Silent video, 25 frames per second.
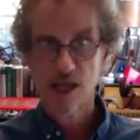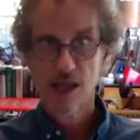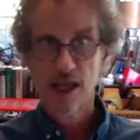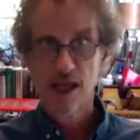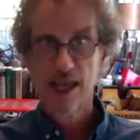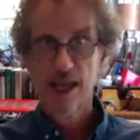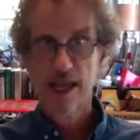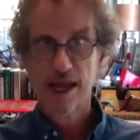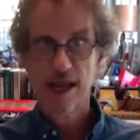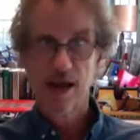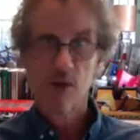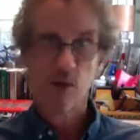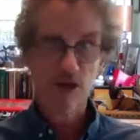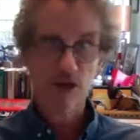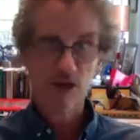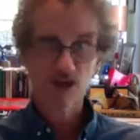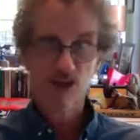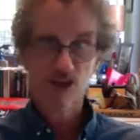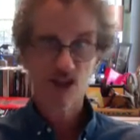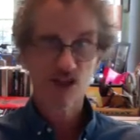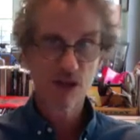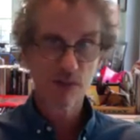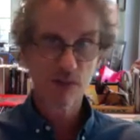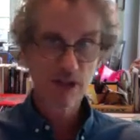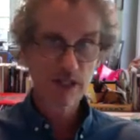And I went to the
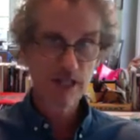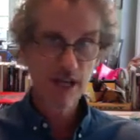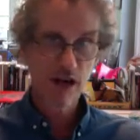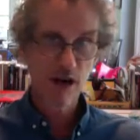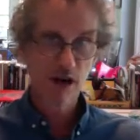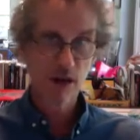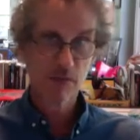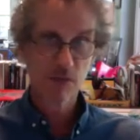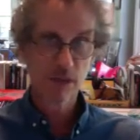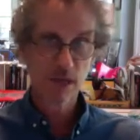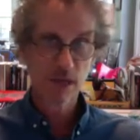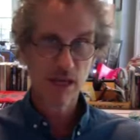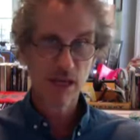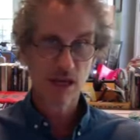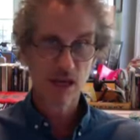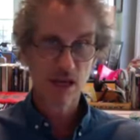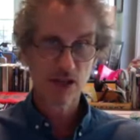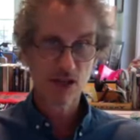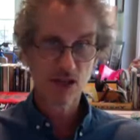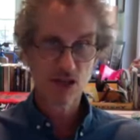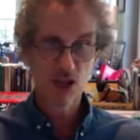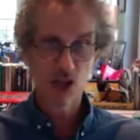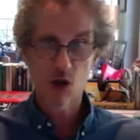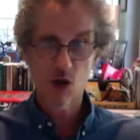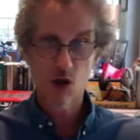cemetery
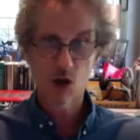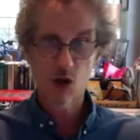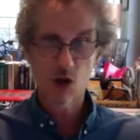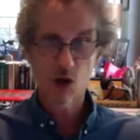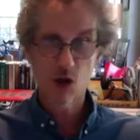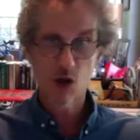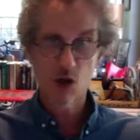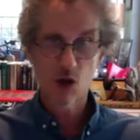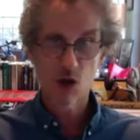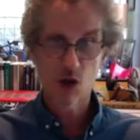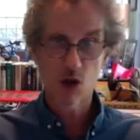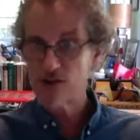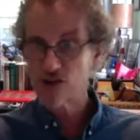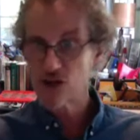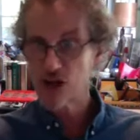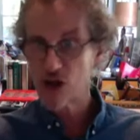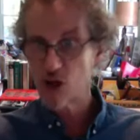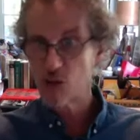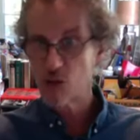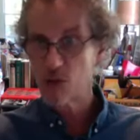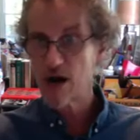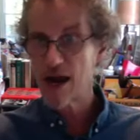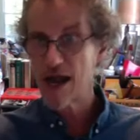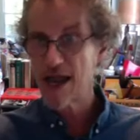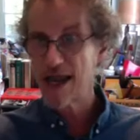because the only Patrick
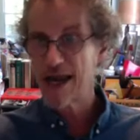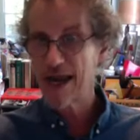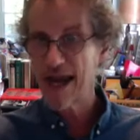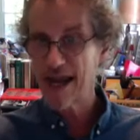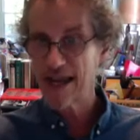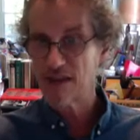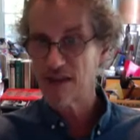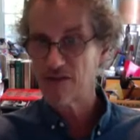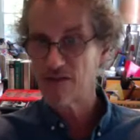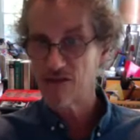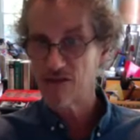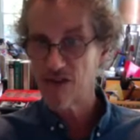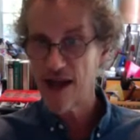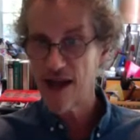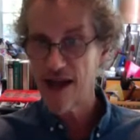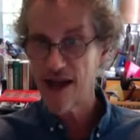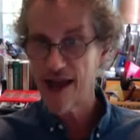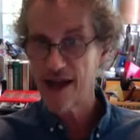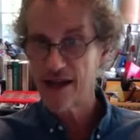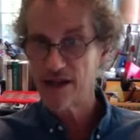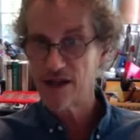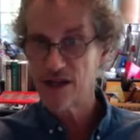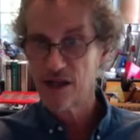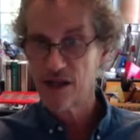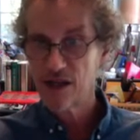O'Brien I could
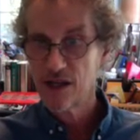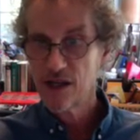find